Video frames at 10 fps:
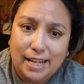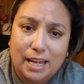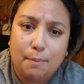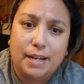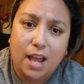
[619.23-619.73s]

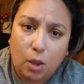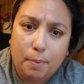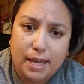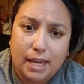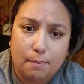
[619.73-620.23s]
him and
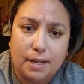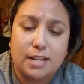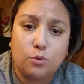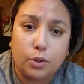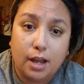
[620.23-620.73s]
helping him in his
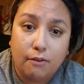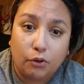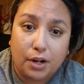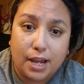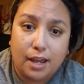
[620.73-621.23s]

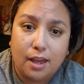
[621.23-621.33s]
recovery?